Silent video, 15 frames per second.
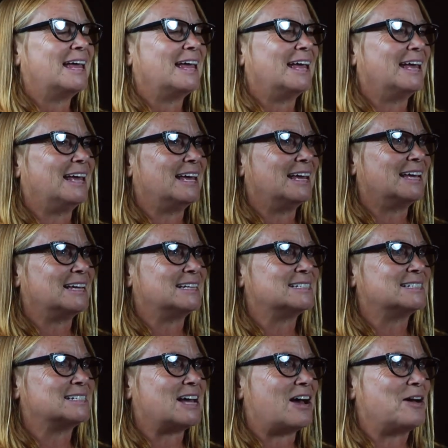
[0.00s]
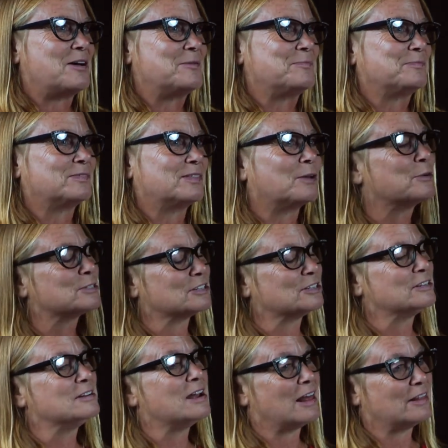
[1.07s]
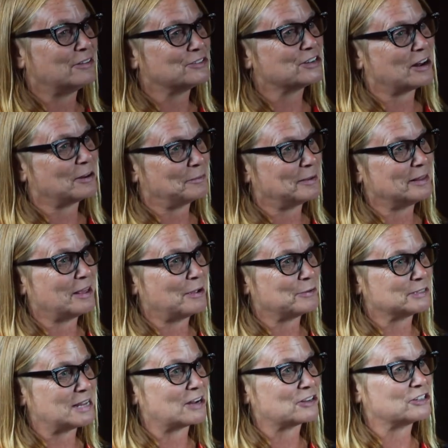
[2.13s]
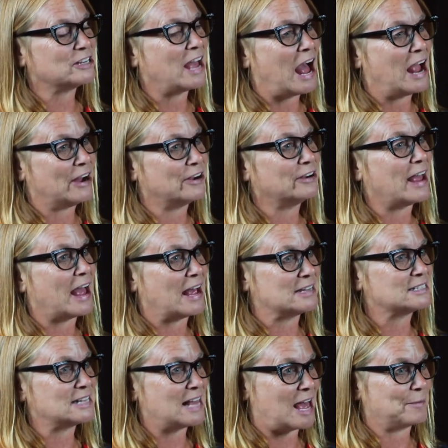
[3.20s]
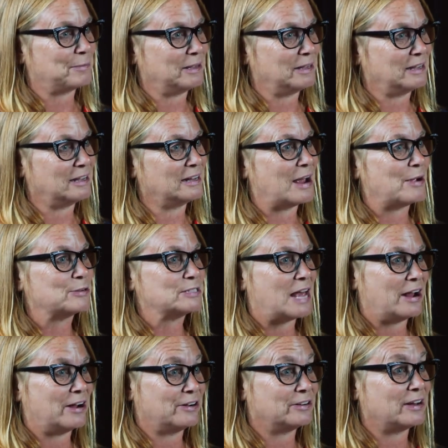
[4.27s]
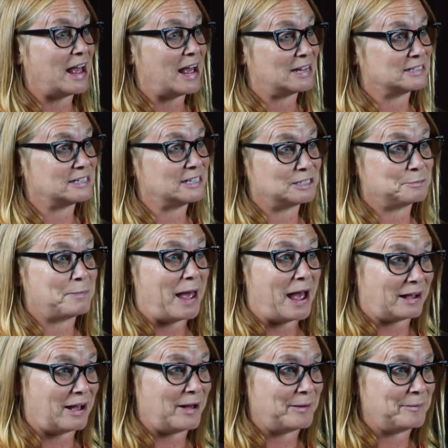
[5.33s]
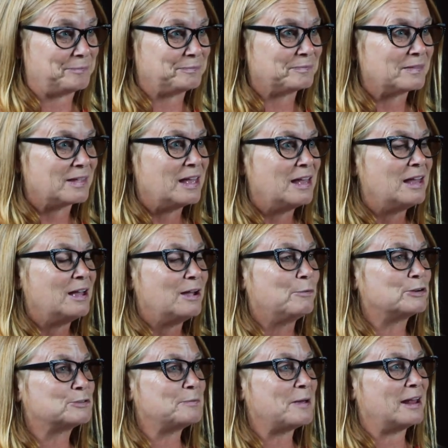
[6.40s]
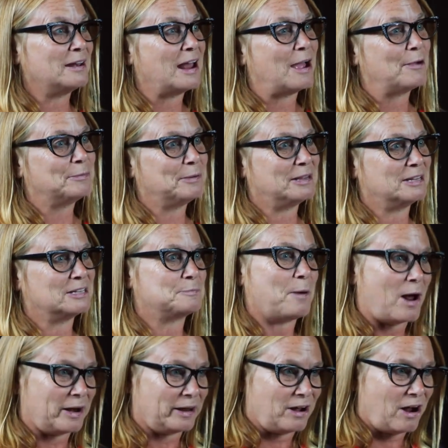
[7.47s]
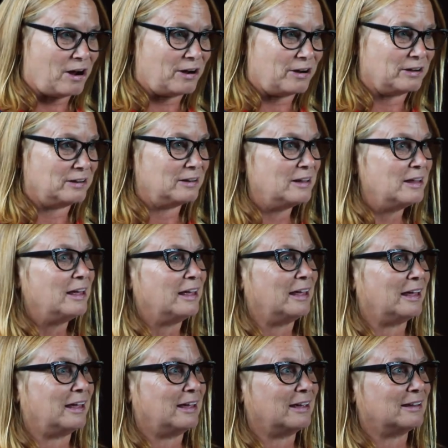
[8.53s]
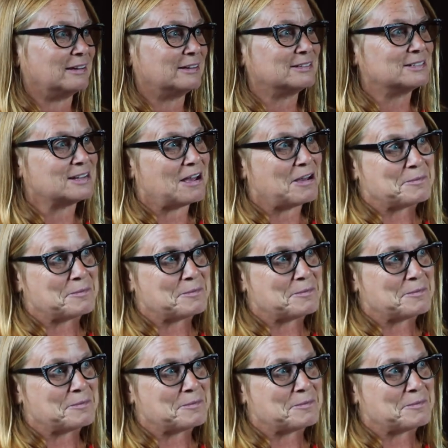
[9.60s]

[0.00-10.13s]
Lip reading: And there was another gentleman that was actually hired as Slappy, and I was hired as his backup, which meant I would be his bodyguard and